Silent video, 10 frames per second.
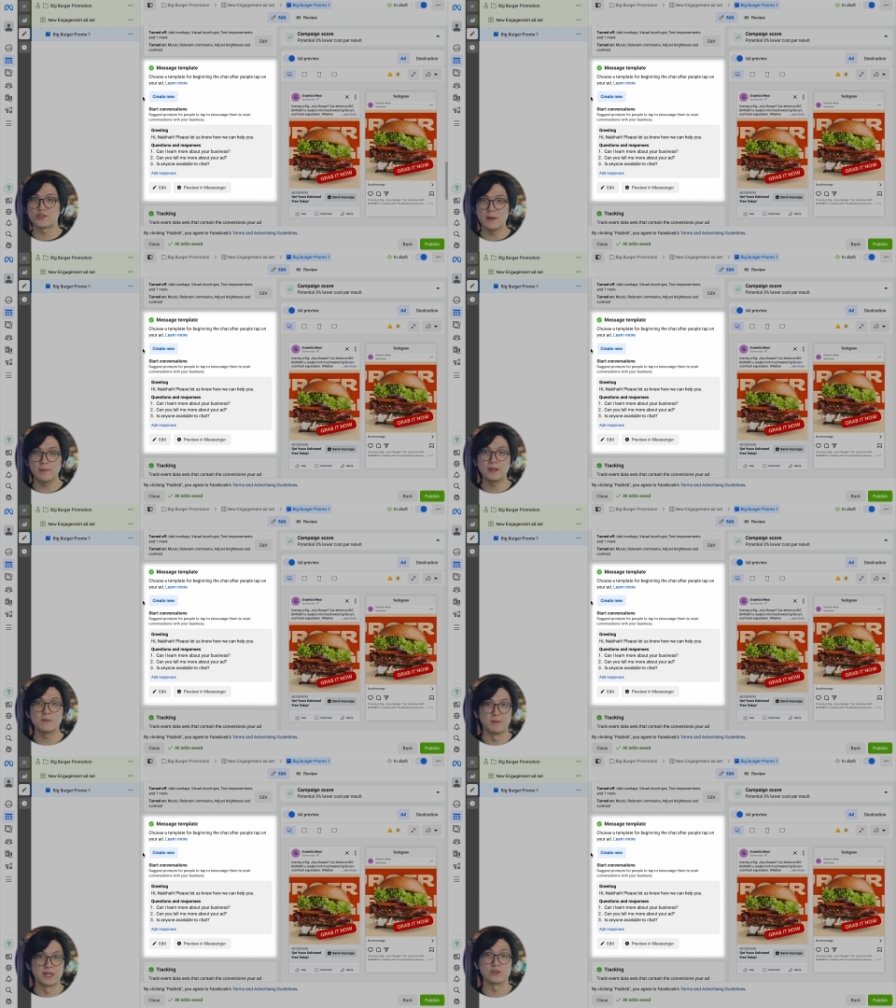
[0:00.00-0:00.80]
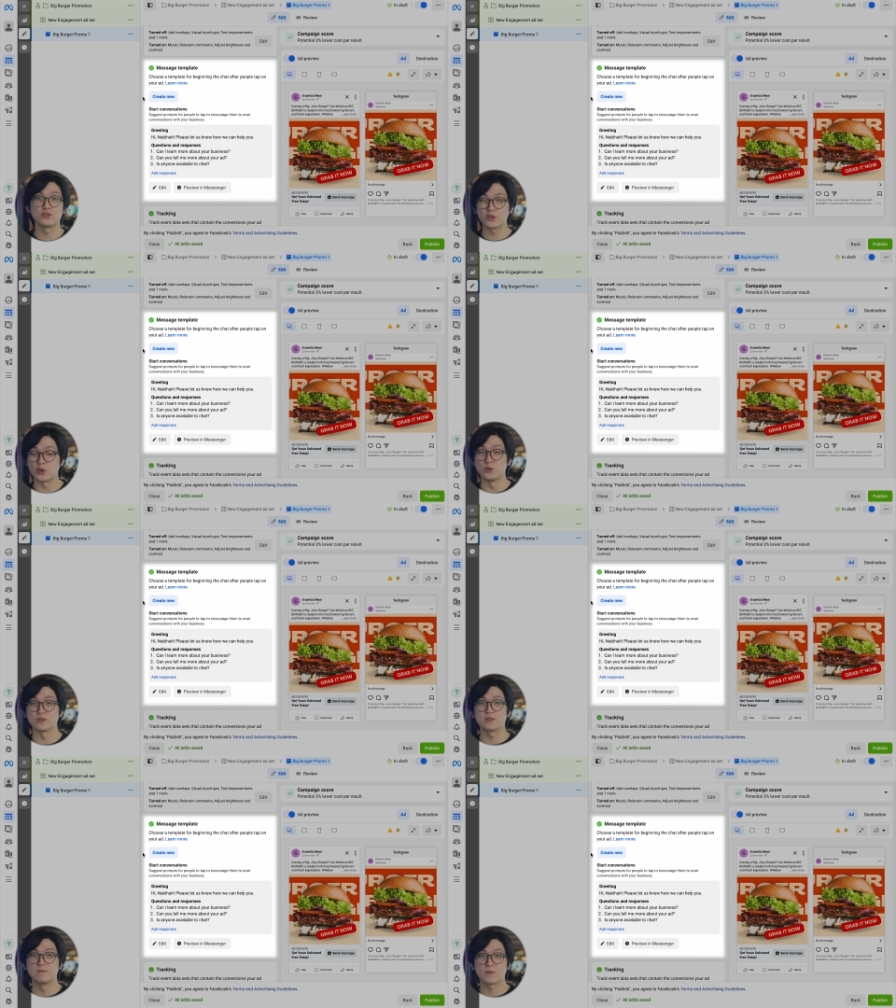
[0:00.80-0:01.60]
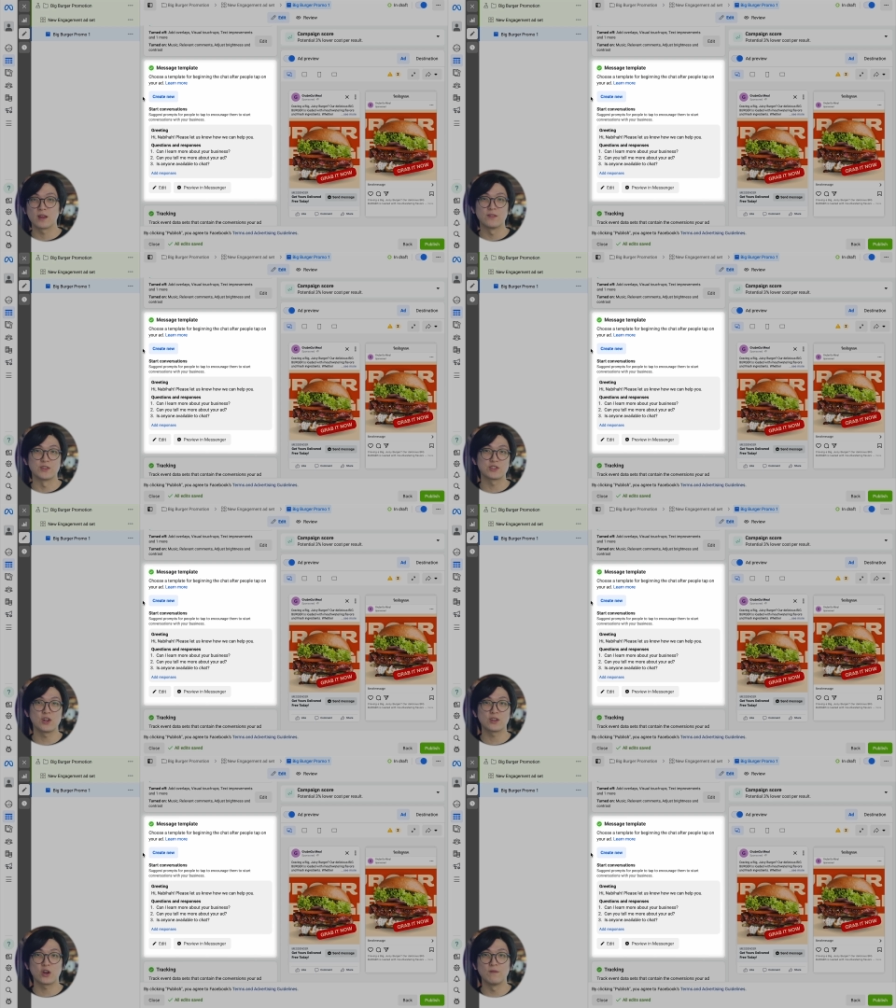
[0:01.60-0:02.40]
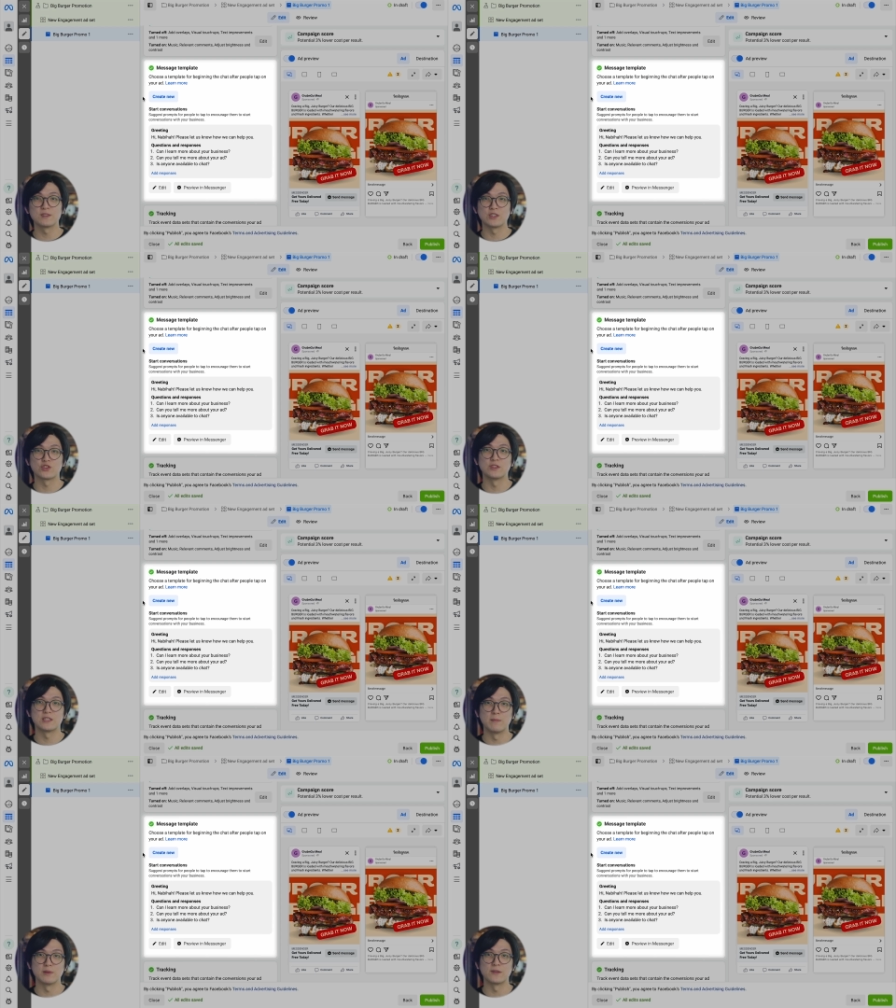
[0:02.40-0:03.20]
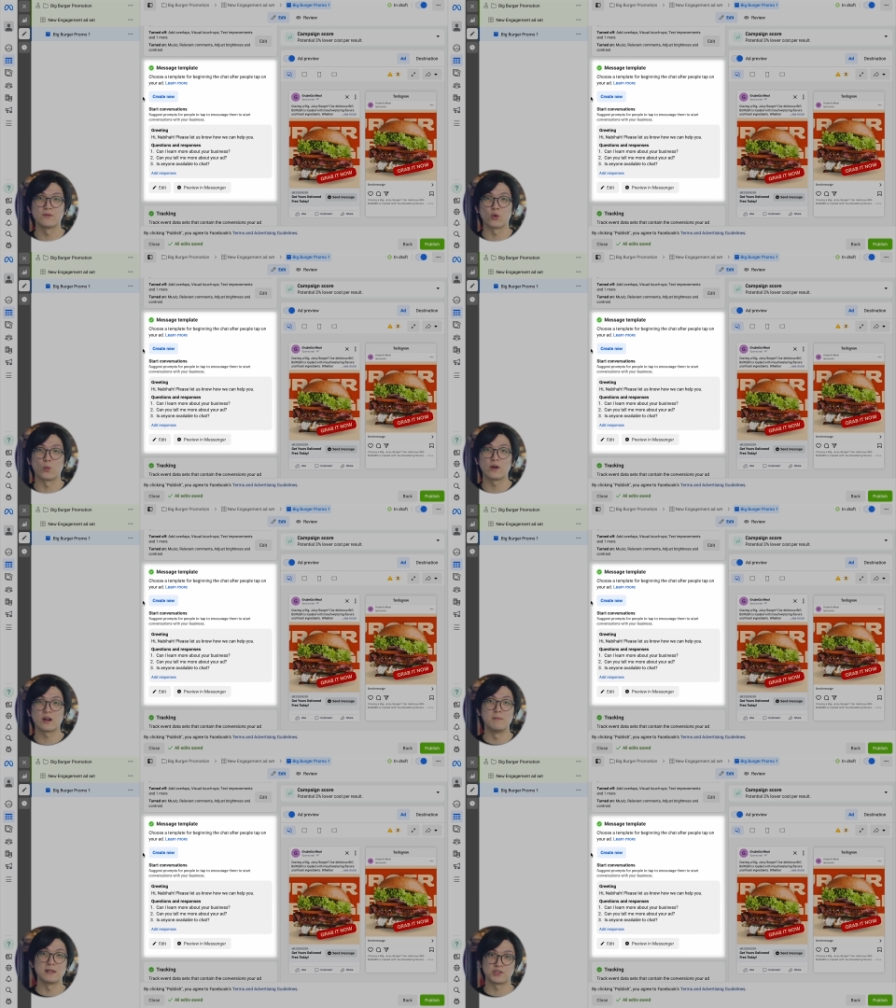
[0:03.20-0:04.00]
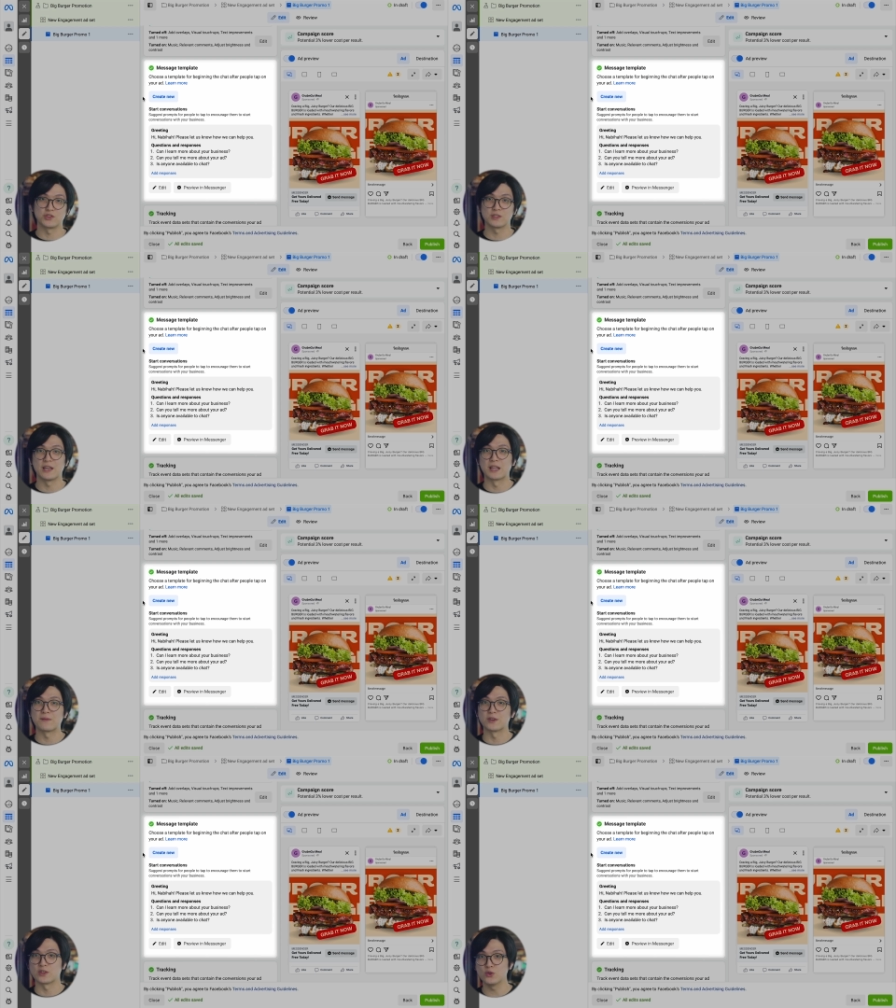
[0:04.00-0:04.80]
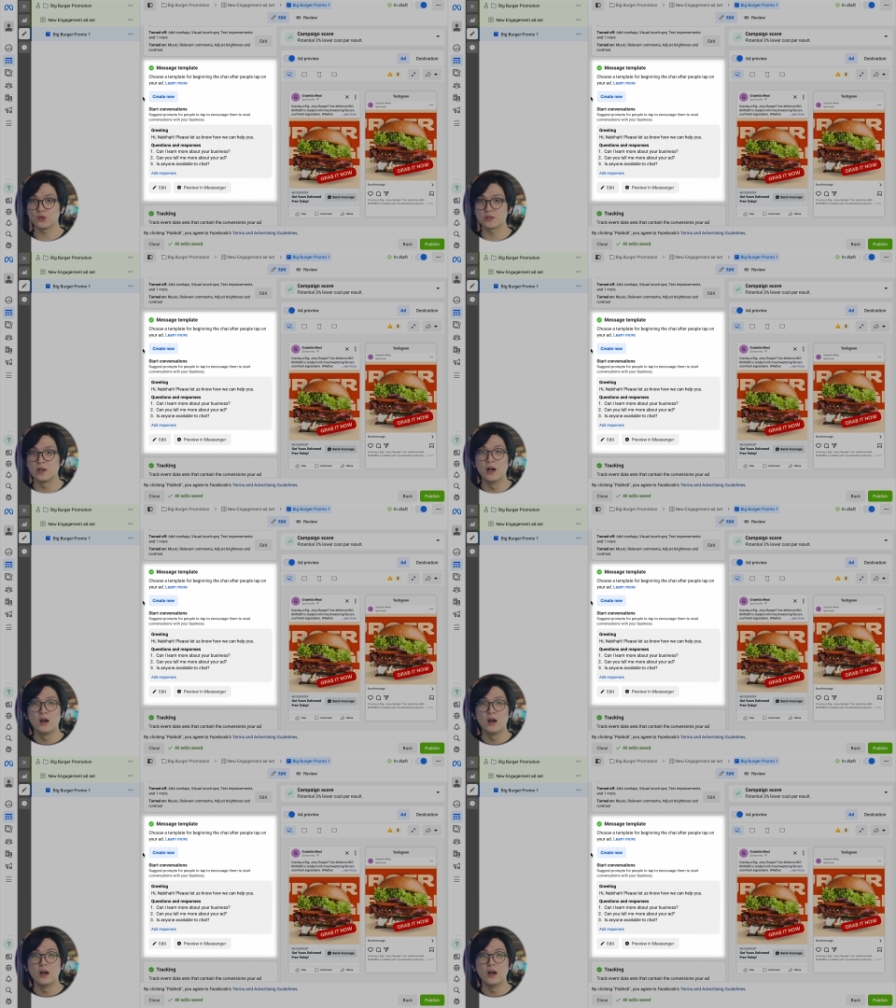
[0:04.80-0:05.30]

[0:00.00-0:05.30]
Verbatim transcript: template based on your goals. The Start Conversation template for welcome messages and F A Qs,